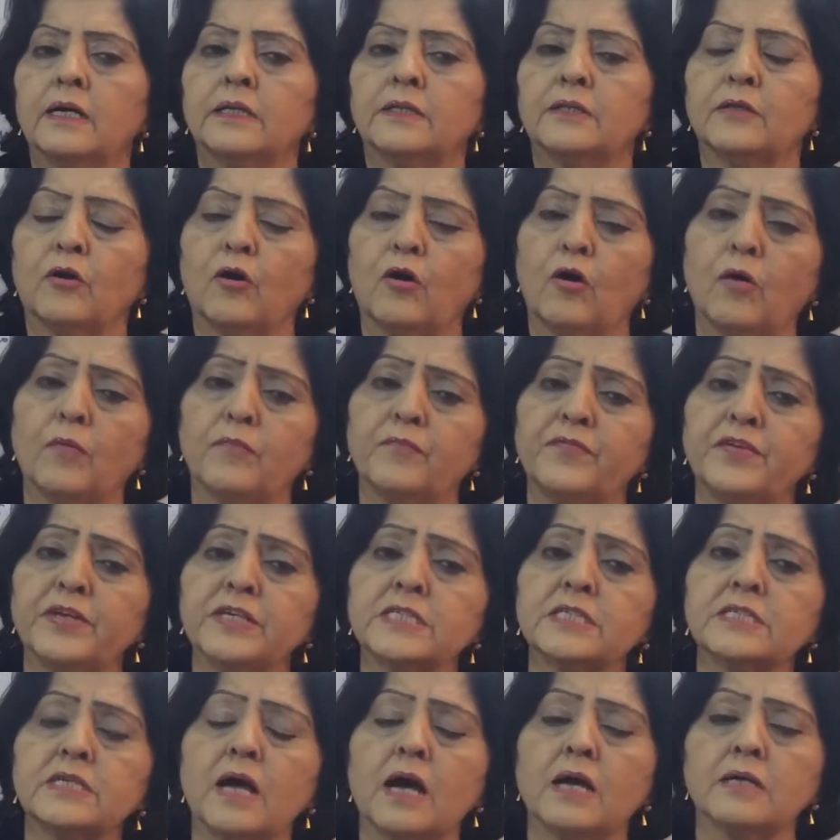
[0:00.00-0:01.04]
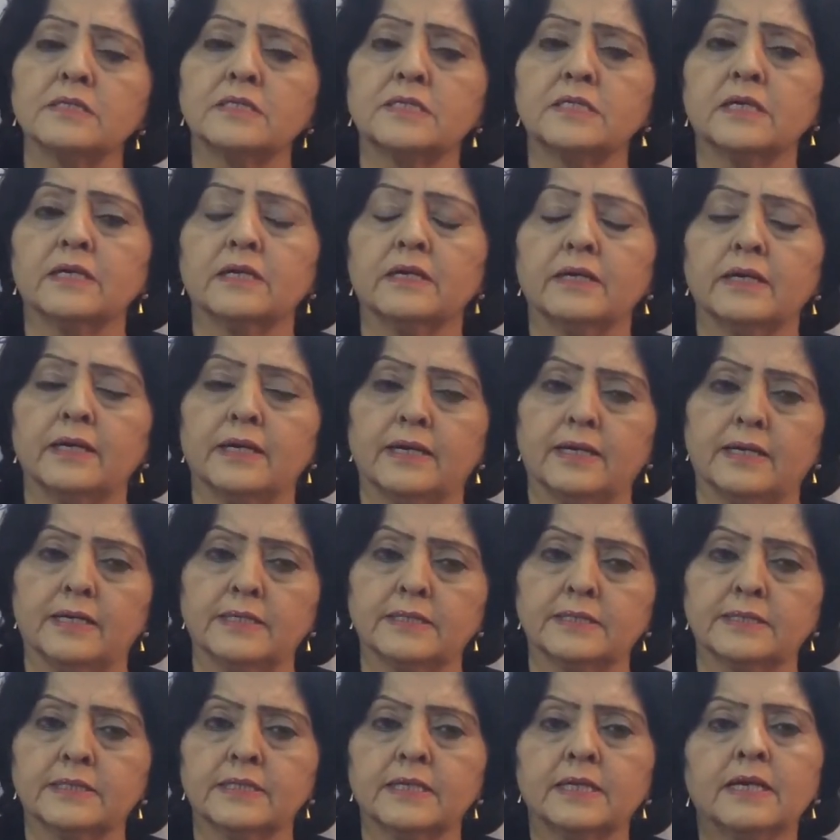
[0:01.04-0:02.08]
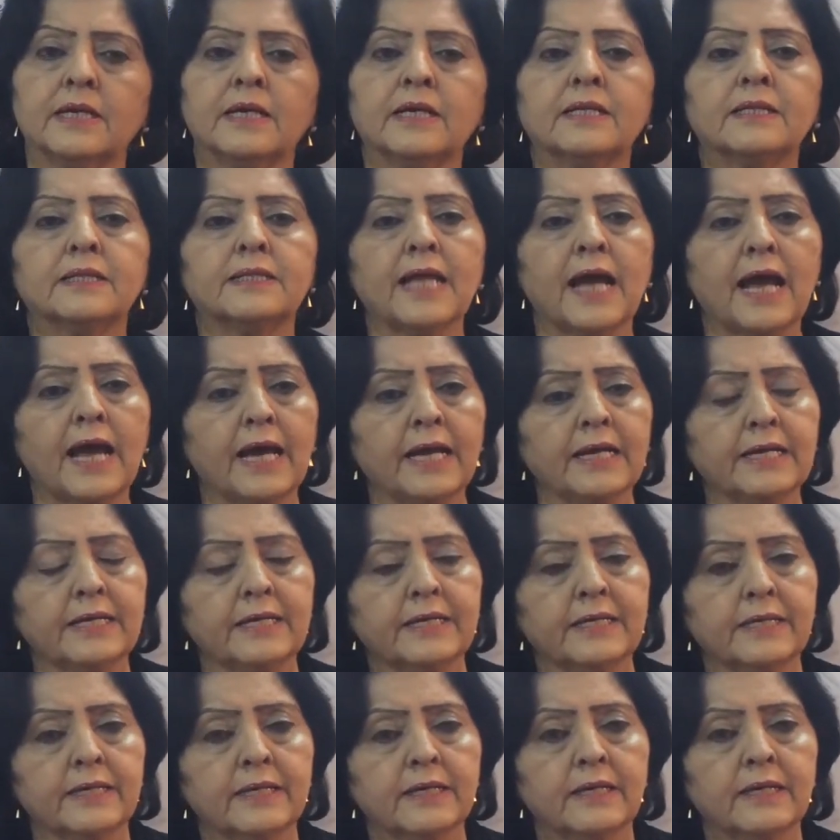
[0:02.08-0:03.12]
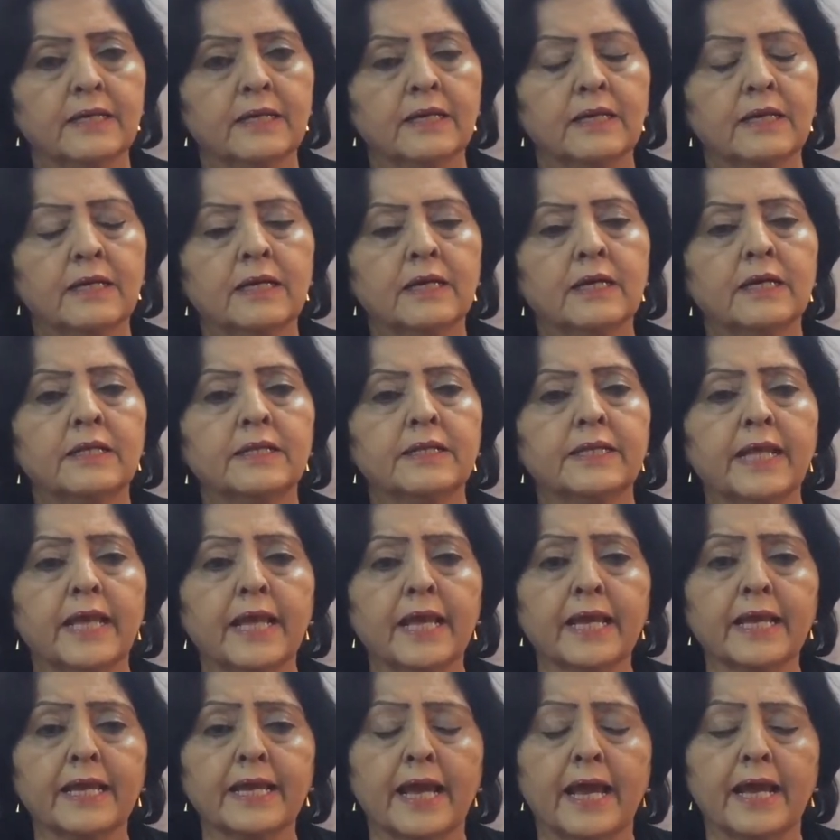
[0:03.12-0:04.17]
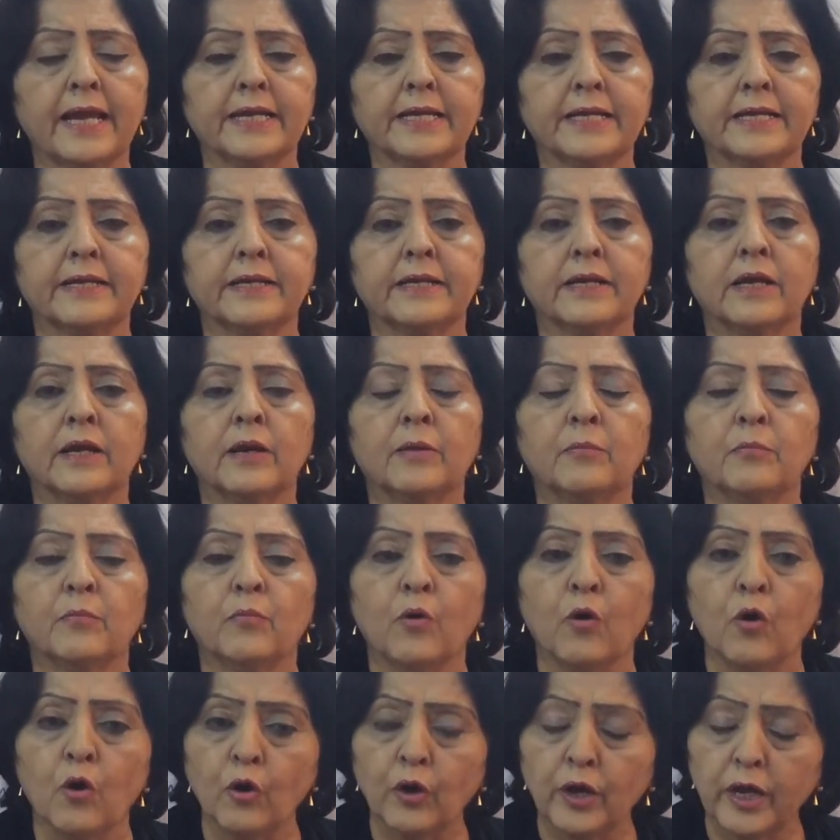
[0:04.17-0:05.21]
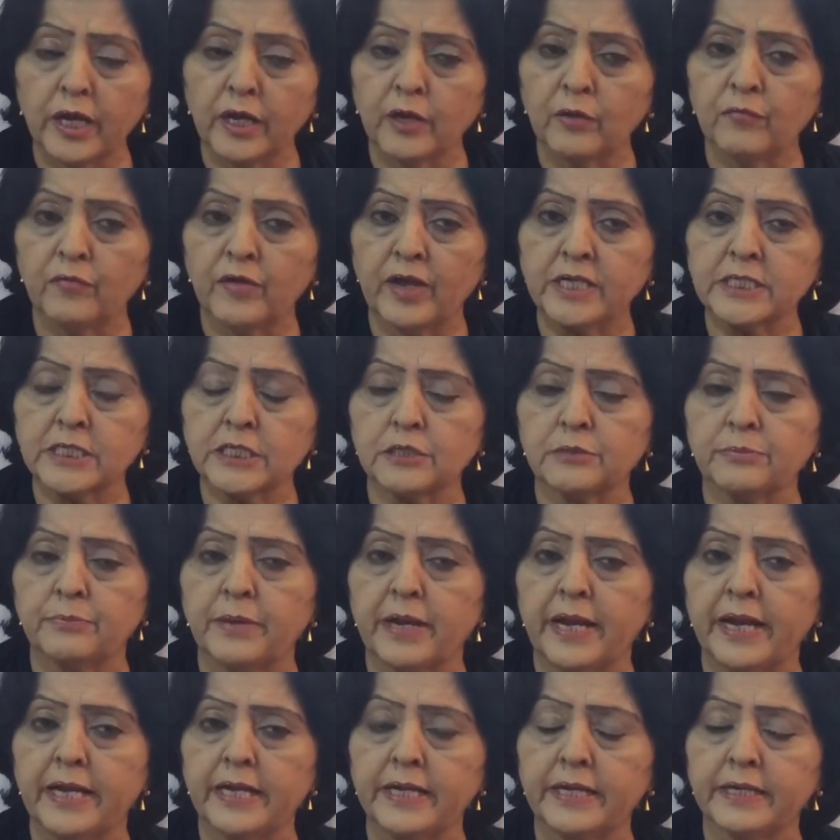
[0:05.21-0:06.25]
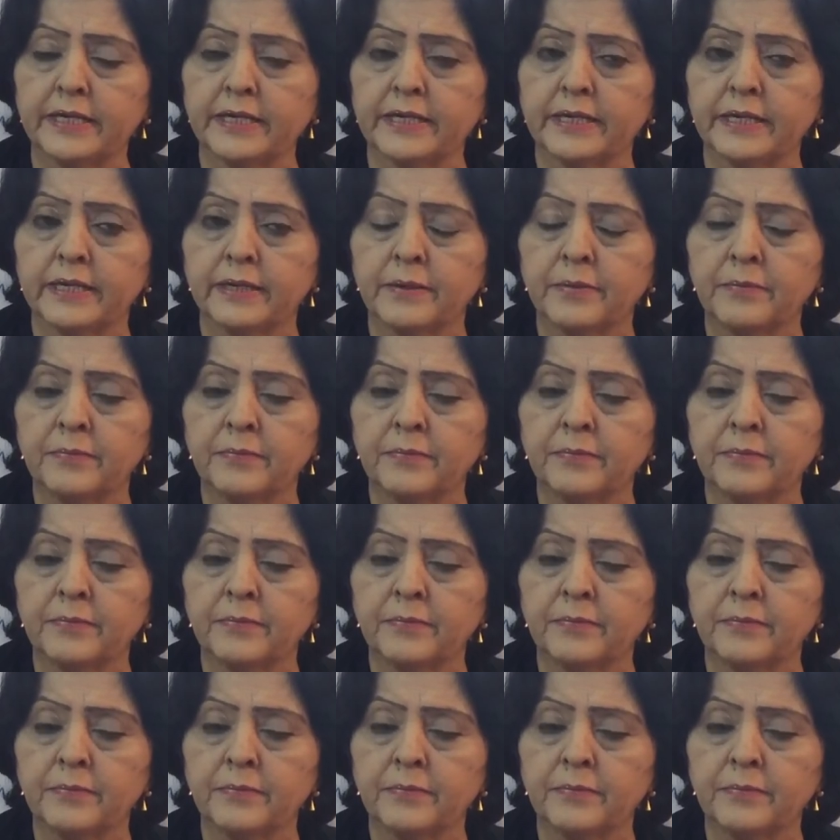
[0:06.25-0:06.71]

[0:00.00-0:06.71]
The obvious answer is that they get more investment